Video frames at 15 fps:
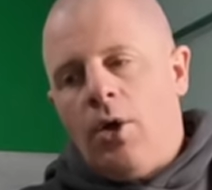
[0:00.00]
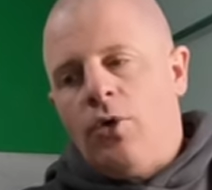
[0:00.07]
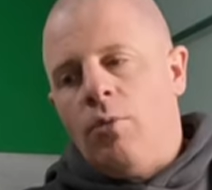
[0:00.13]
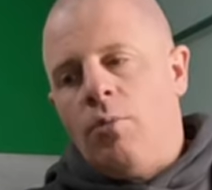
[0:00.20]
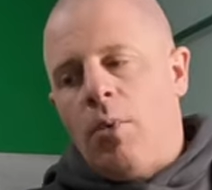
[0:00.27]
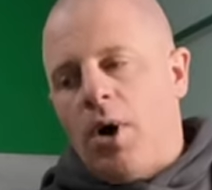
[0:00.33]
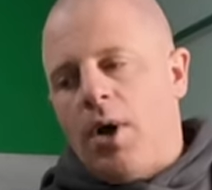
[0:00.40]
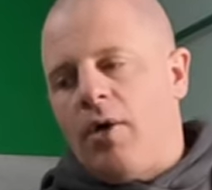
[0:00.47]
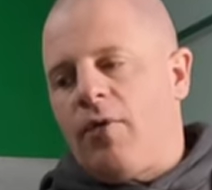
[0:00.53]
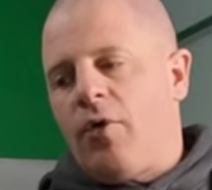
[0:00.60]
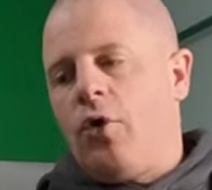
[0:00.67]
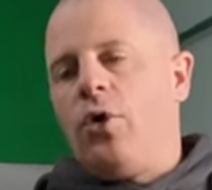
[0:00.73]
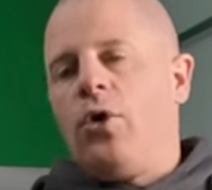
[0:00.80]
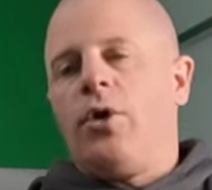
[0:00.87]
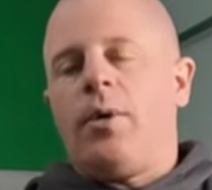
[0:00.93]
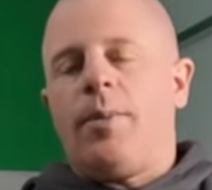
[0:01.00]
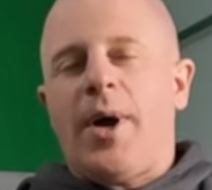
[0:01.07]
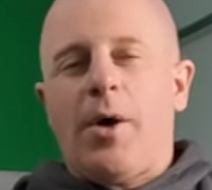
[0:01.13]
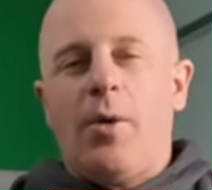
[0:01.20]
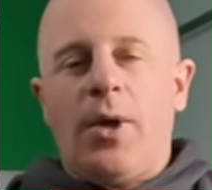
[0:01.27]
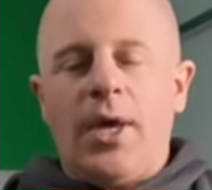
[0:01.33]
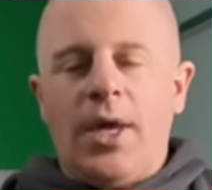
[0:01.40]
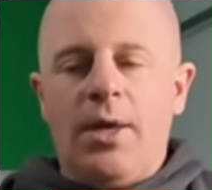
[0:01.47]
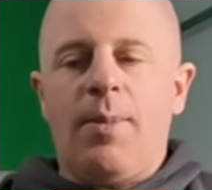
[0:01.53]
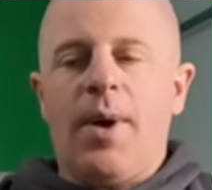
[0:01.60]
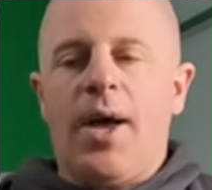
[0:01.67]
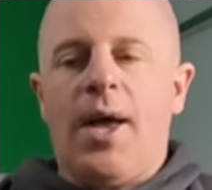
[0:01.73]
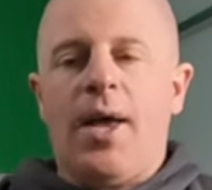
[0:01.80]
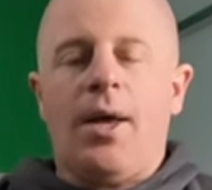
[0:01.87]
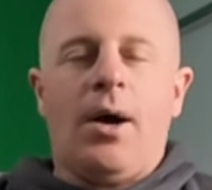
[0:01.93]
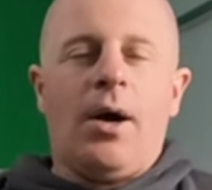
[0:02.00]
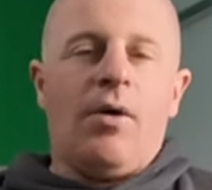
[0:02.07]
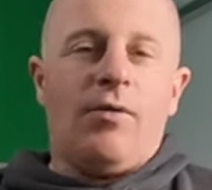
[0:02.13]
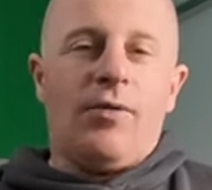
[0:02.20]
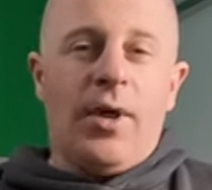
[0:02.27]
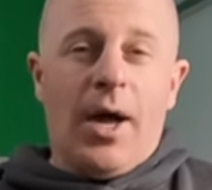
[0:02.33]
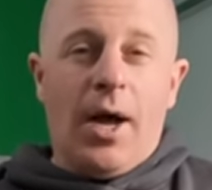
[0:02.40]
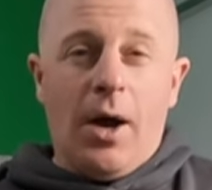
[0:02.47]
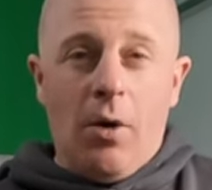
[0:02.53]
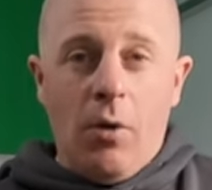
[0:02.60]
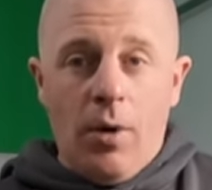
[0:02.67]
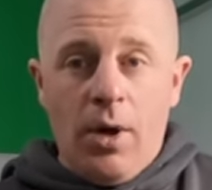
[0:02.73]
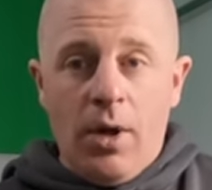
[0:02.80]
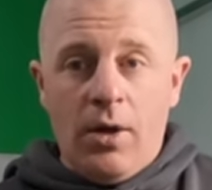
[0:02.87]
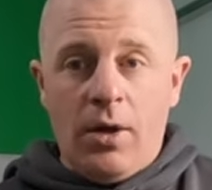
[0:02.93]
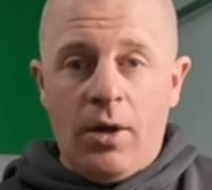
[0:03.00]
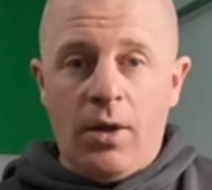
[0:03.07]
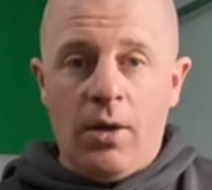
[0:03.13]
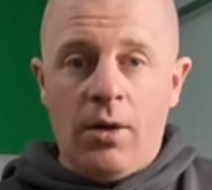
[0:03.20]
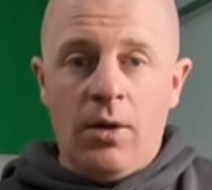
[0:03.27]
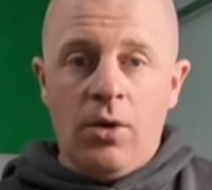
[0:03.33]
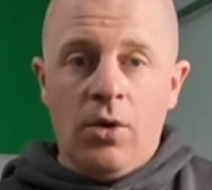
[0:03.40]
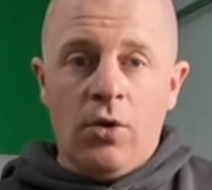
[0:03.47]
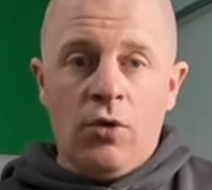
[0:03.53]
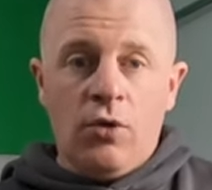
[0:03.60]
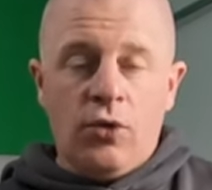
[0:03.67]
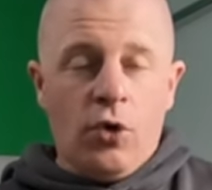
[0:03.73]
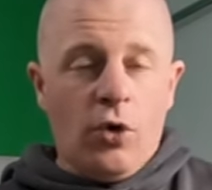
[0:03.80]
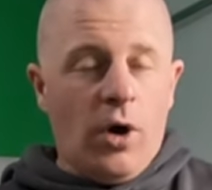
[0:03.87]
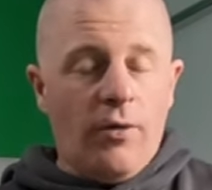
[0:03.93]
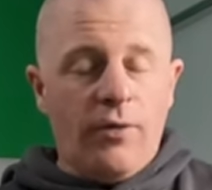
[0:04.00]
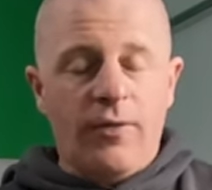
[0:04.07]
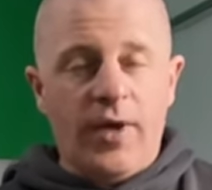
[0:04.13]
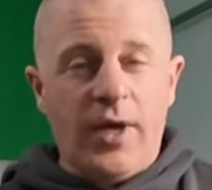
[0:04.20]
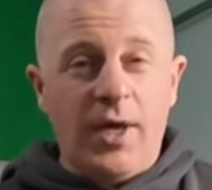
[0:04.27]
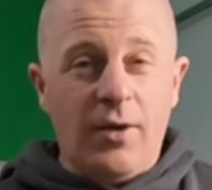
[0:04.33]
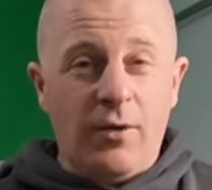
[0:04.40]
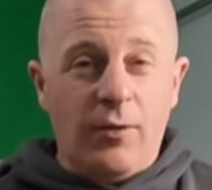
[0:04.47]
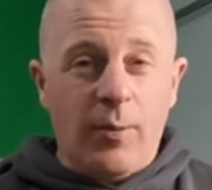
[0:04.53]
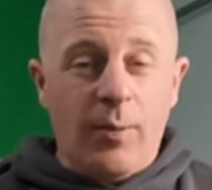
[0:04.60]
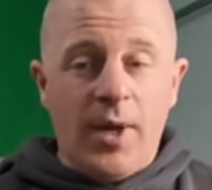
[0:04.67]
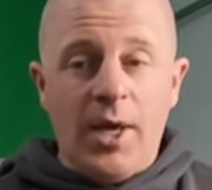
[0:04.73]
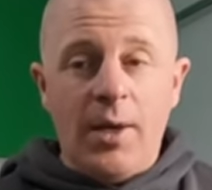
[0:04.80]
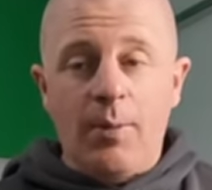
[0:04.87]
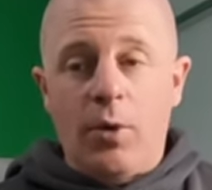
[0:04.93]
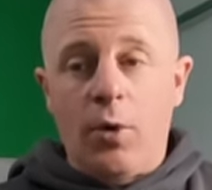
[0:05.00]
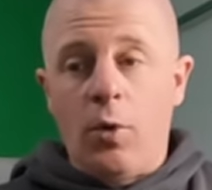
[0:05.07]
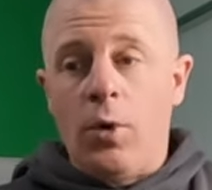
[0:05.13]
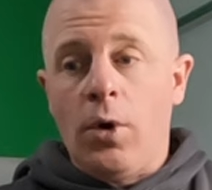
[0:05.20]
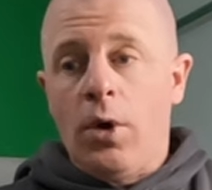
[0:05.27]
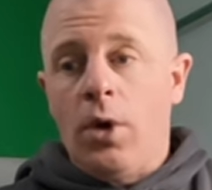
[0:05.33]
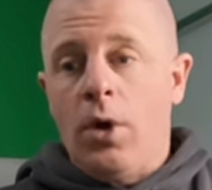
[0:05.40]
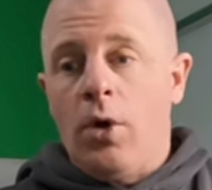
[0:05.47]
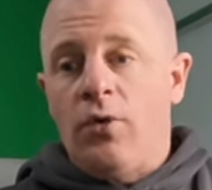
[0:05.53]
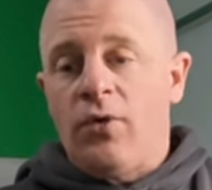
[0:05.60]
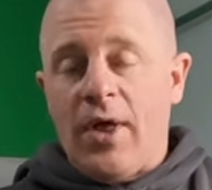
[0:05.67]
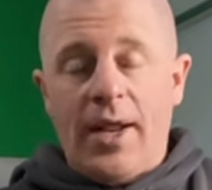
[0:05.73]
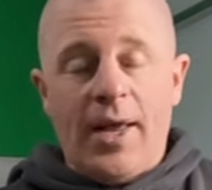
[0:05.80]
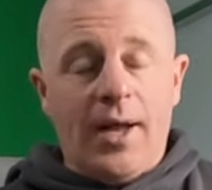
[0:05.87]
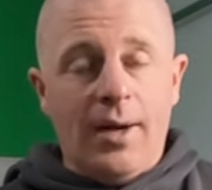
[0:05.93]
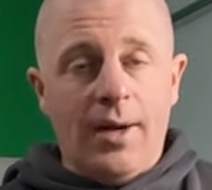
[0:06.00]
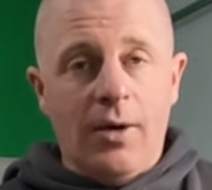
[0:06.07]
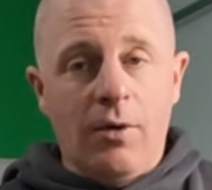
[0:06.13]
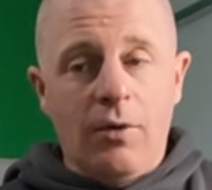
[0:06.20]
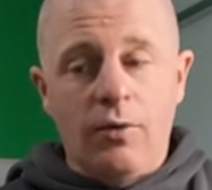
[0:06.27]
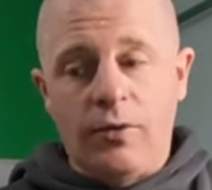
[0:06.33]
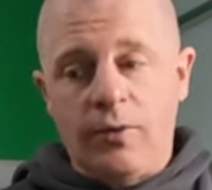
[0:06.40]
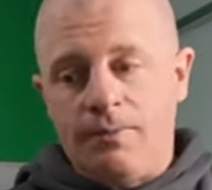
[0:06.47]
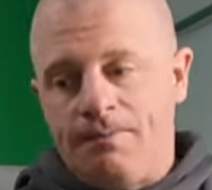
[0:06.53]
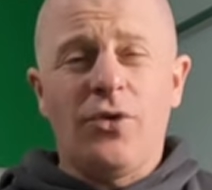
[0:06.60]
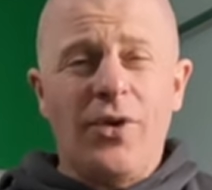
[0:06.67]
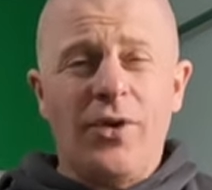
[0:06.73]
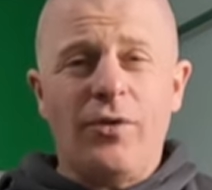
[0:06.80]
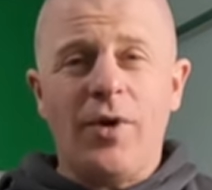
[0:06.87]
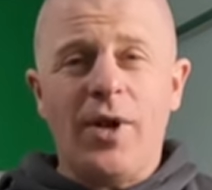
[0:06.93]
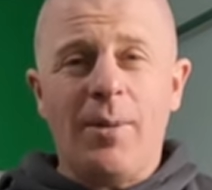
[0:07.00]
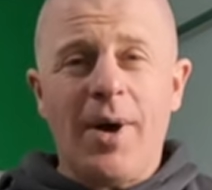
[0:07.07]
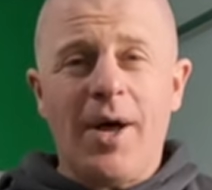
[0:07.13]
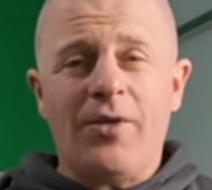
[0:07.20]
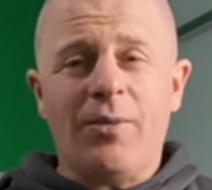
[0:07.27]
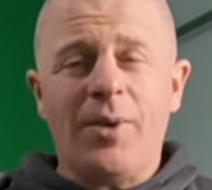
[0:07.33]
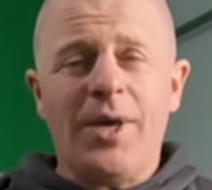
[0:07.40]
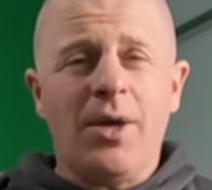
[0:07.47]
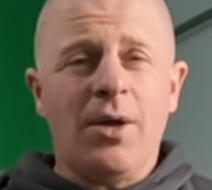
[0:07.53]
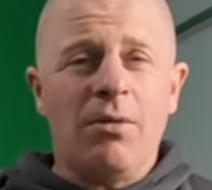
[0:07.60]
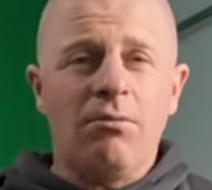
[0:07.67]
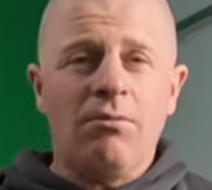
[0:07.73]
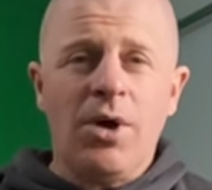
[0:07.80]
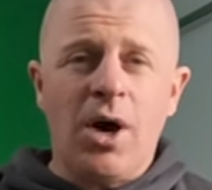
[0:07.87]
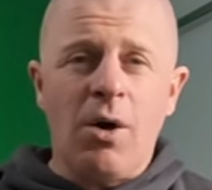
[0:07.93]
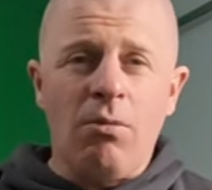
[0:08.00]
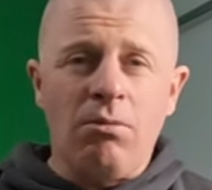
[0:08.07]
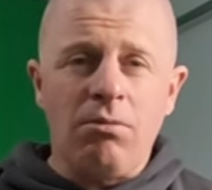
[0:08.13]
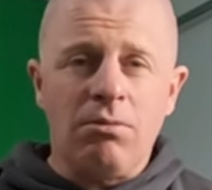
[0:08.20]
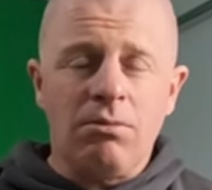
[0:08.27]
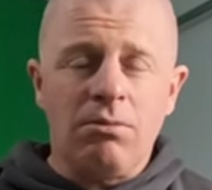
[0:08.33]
You might have heard about eBay. I've now took off fees for people selling clothes. Does this really matter to me? No.